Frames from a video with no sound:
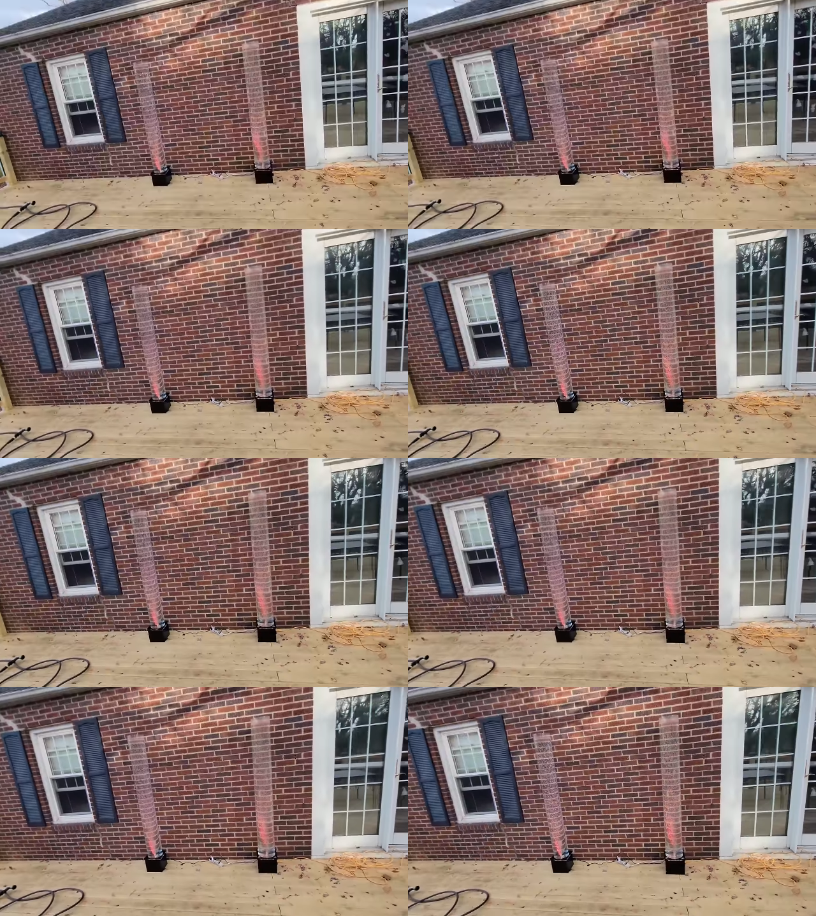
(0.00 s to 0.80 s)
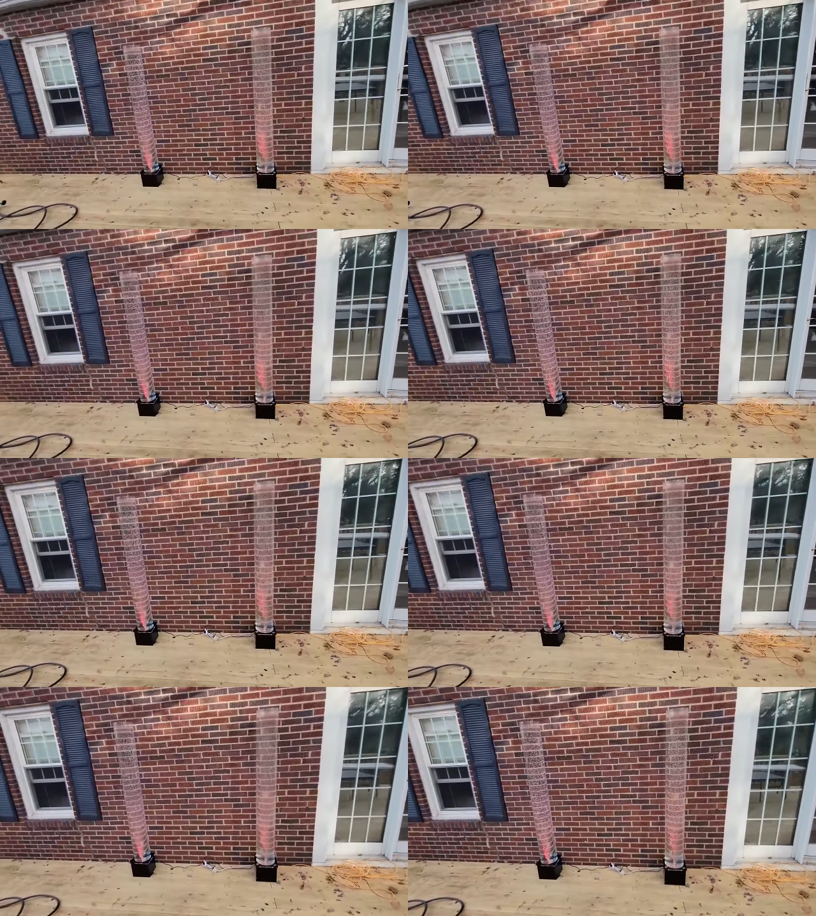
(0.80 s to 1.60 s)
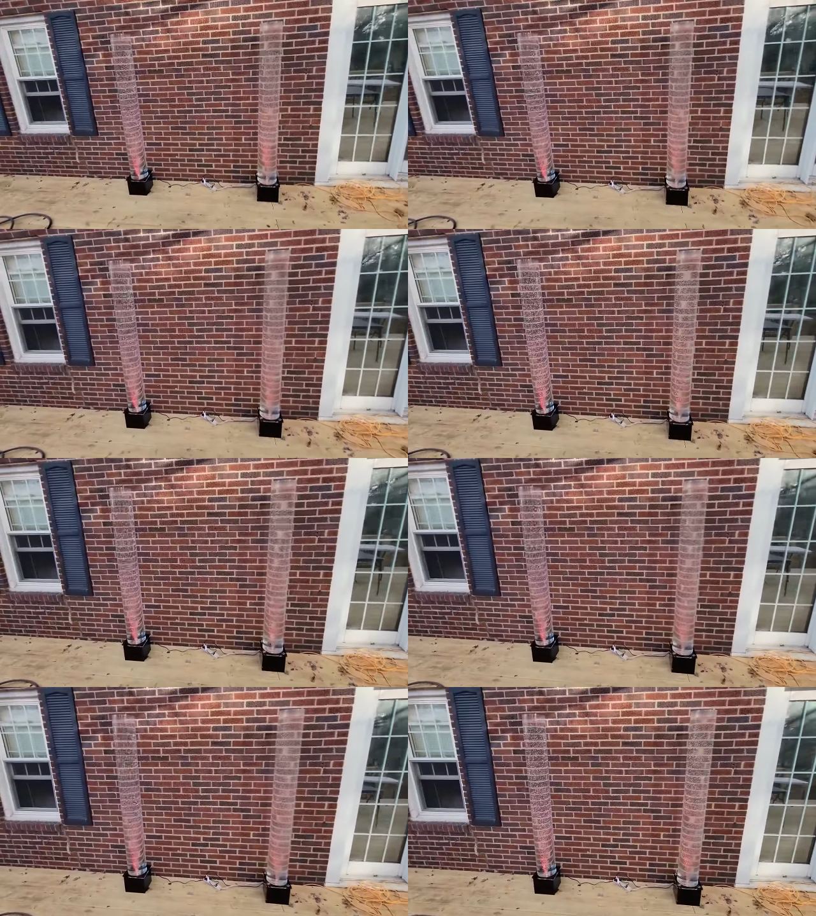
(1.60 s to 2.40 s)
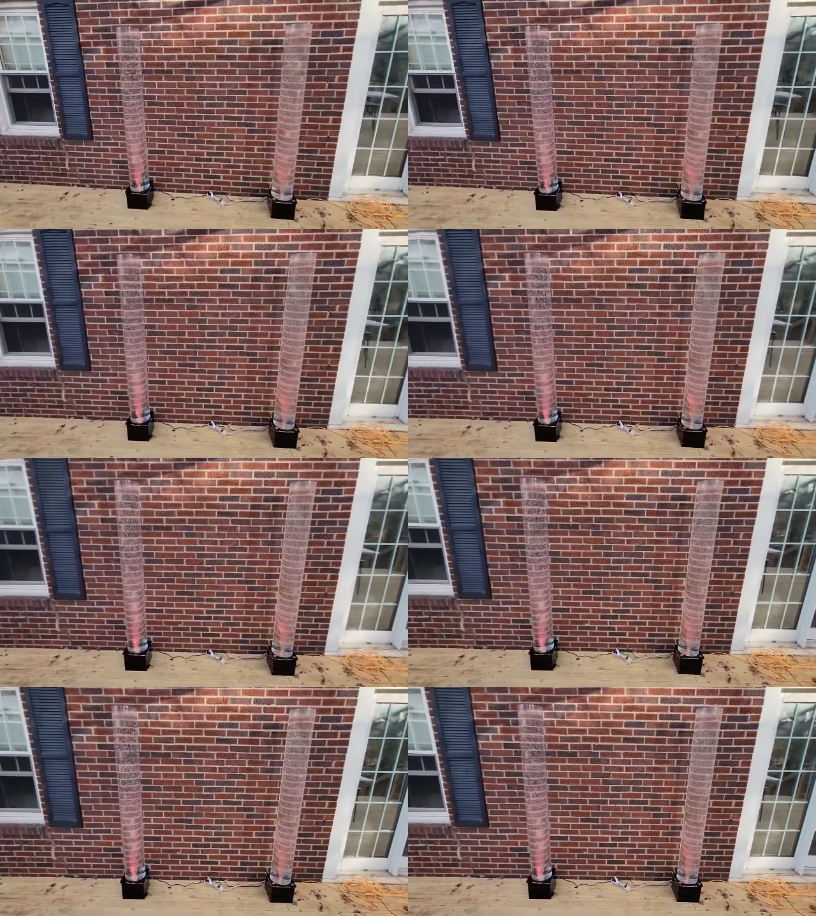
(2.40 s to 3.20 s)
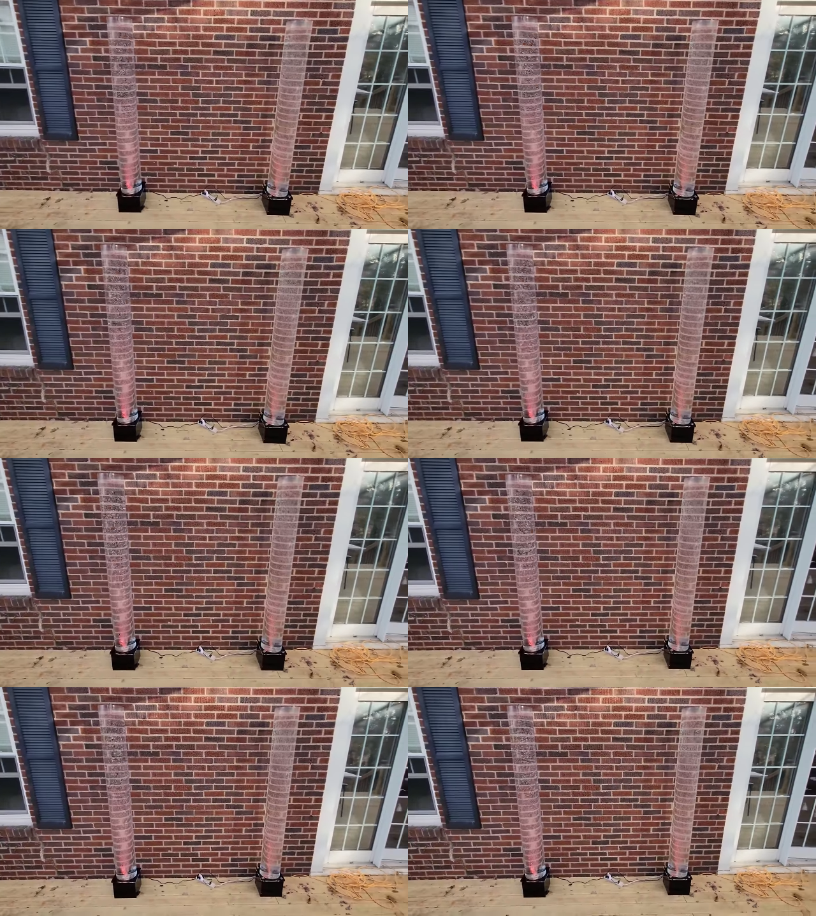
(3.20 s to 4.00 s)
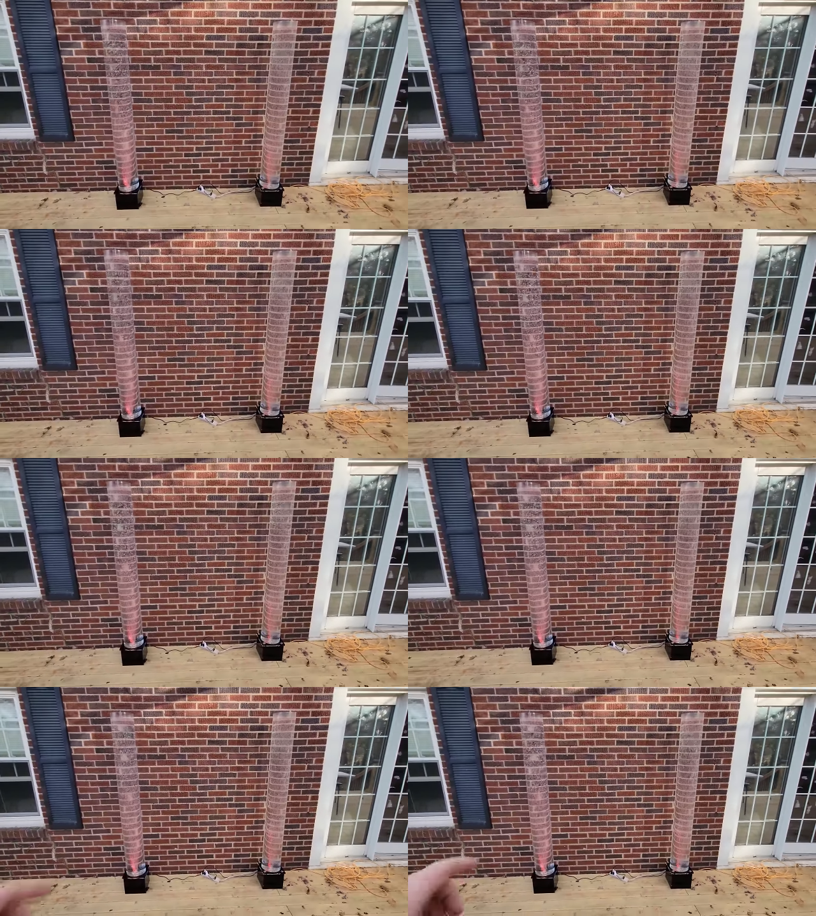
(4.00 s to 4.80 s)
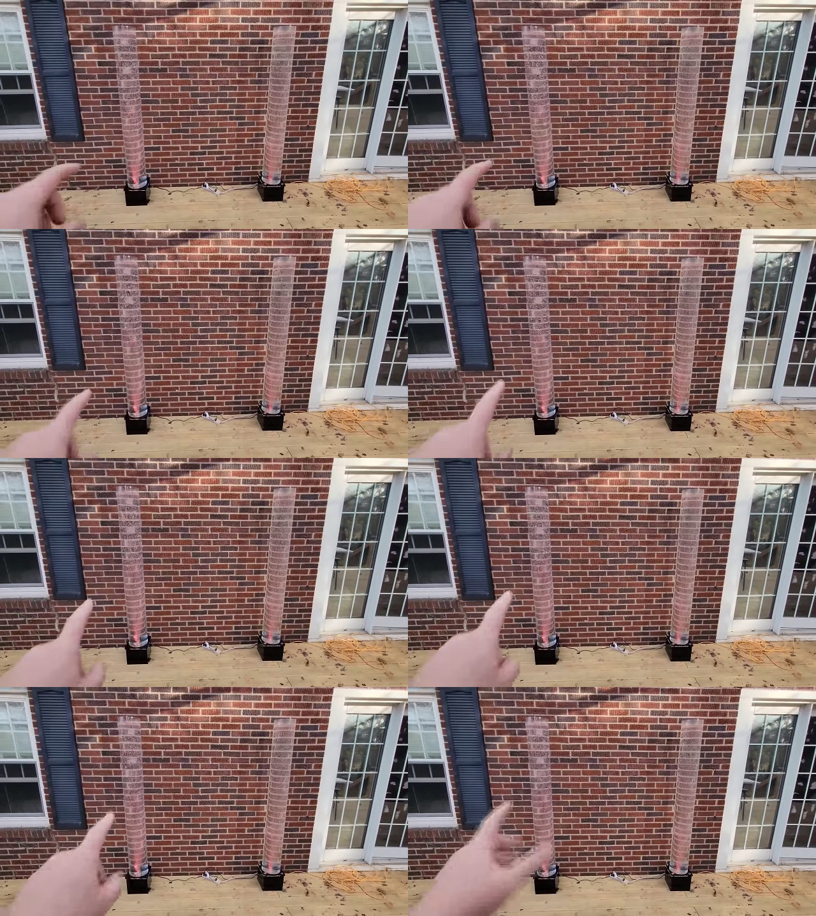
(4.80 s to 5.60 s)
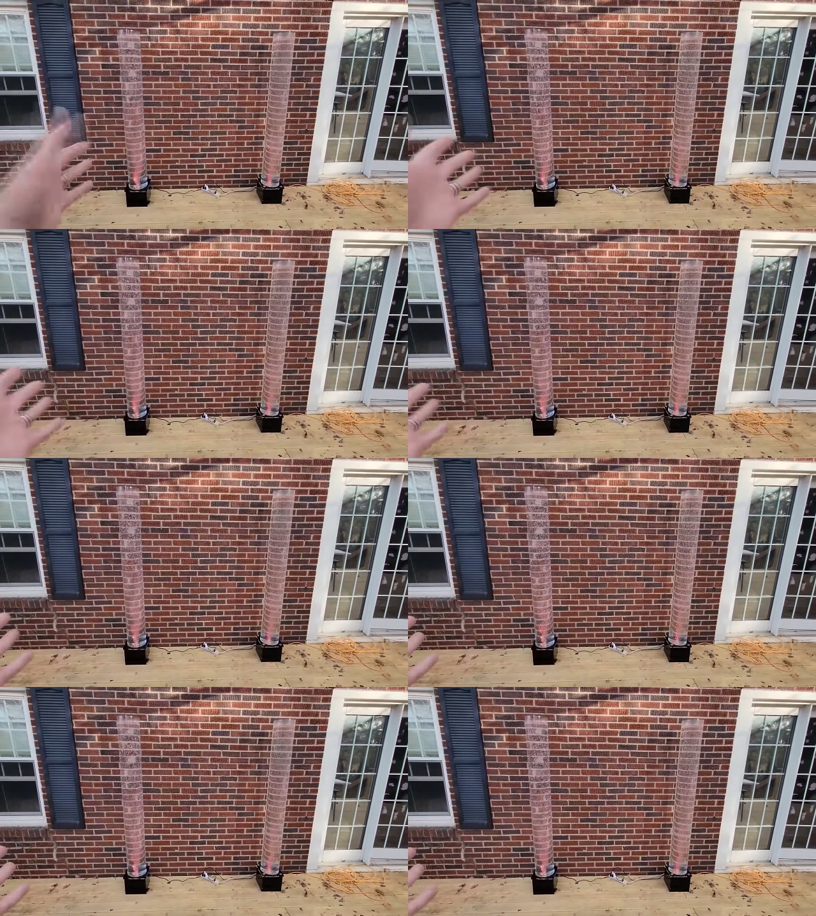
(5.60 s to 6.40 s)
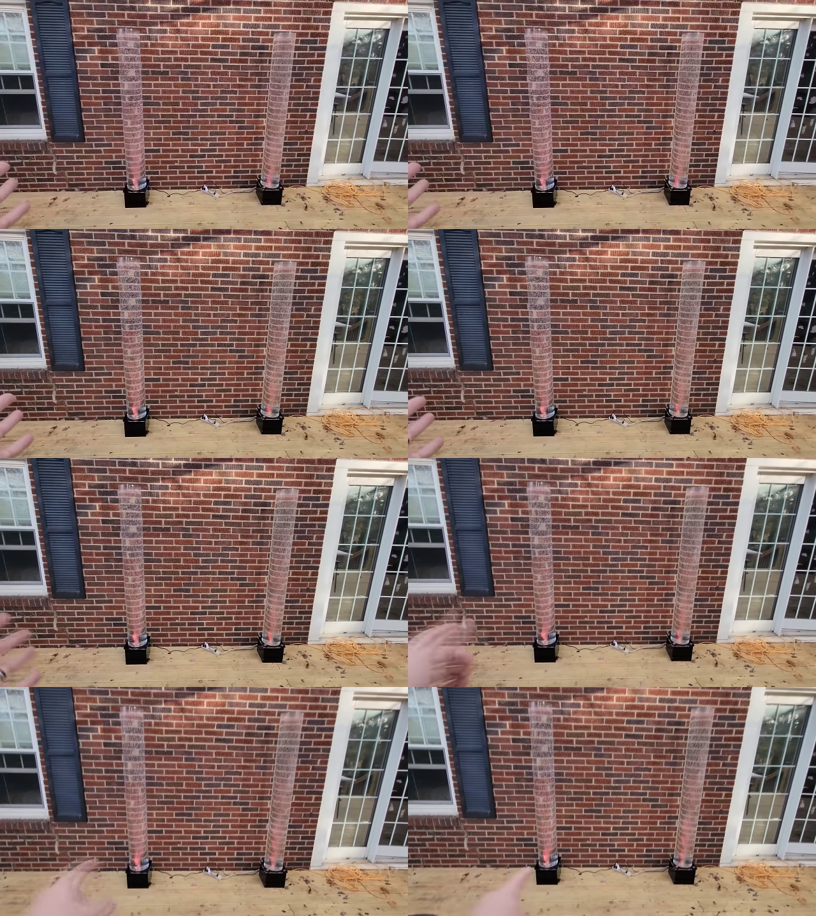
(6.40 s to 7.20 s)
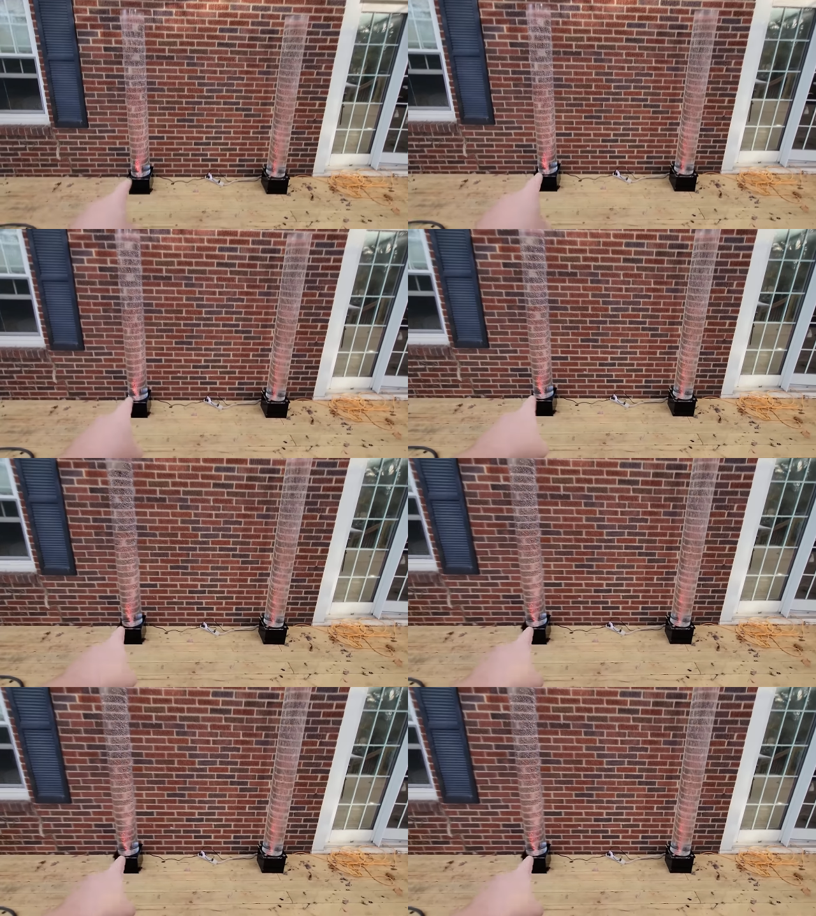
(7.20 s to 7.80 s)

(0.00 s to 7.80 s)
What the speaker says: [unreadable: no face in view]